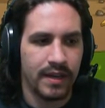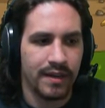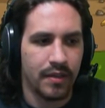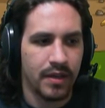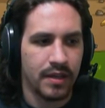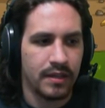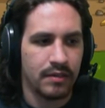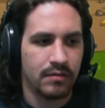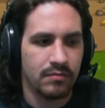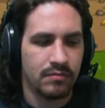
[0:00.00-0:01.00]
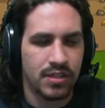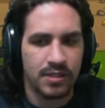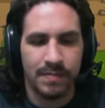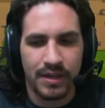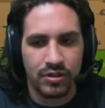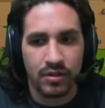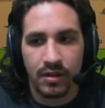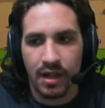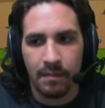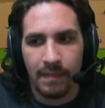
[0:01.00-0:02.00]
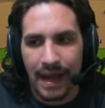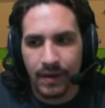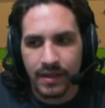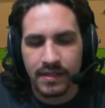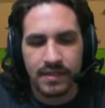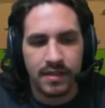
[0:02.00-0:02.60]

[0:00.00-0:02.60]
nothing special about it.